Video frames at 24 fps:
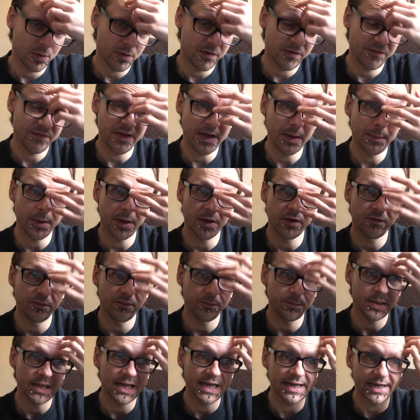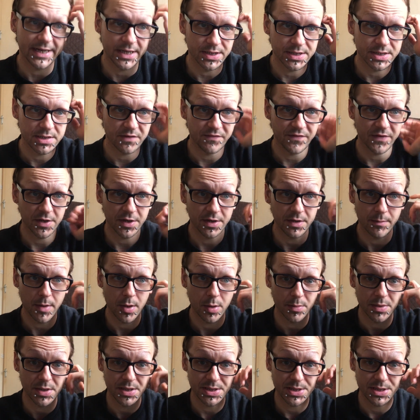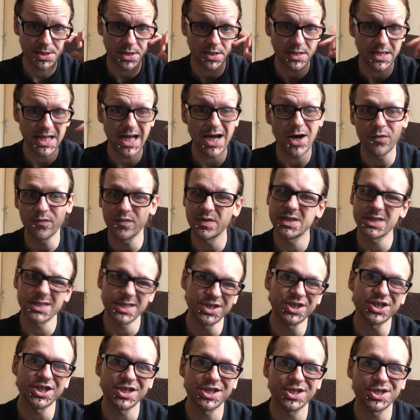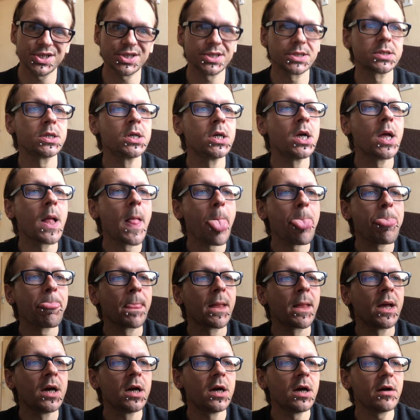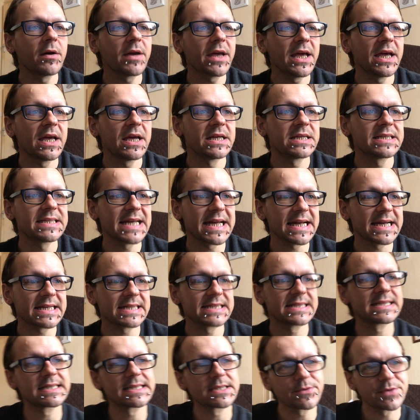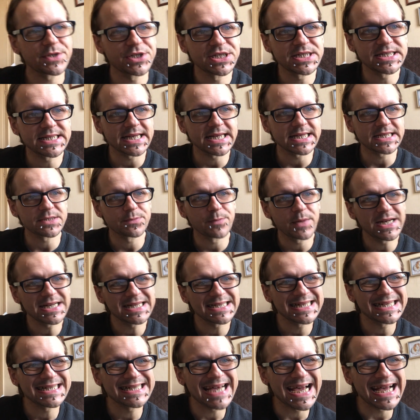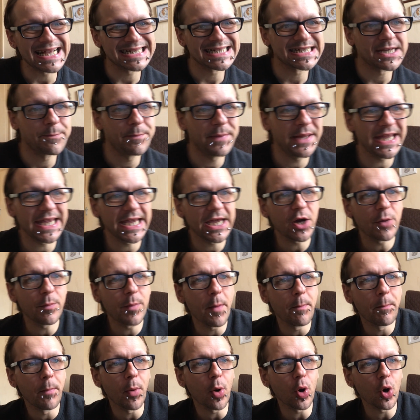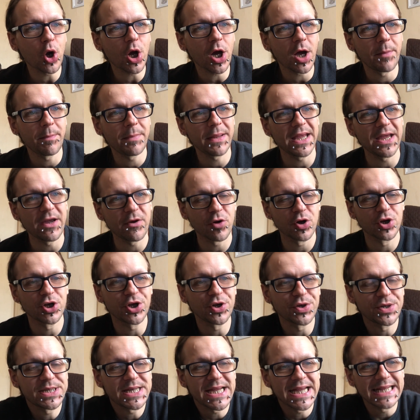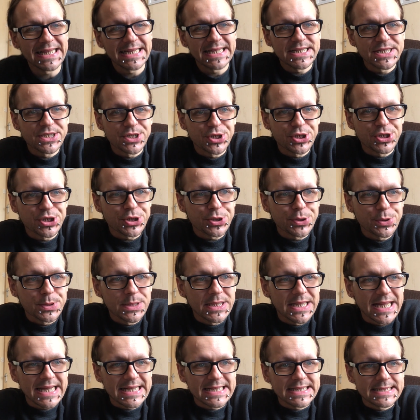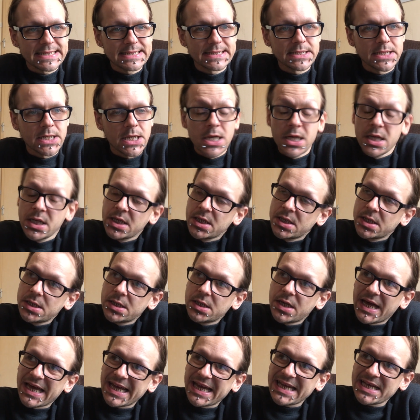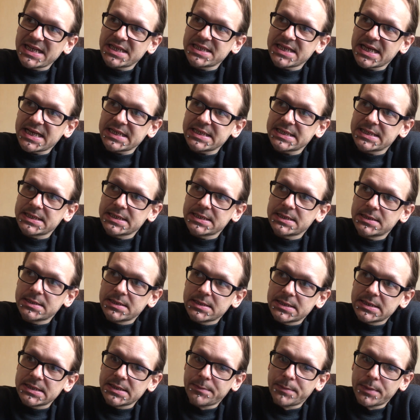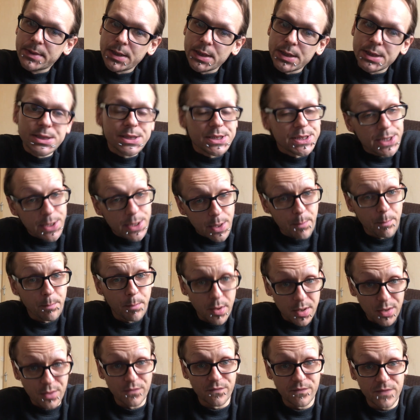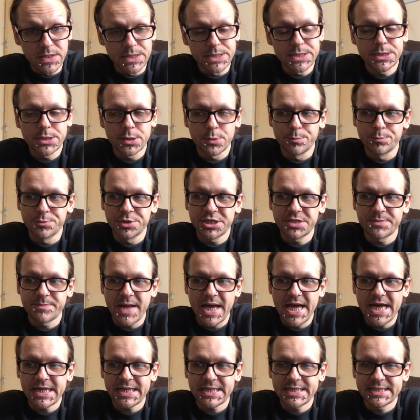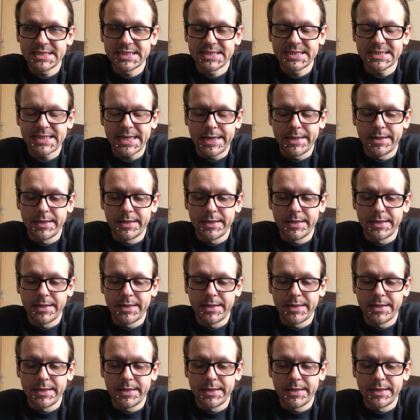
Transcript: a fair bit of planning and stuff on at the moment, so that obviously changes. Okay, question 6. Where does the task picking up a book appear on your daily to-do list? Well, I guess that's similar to the above in some respects.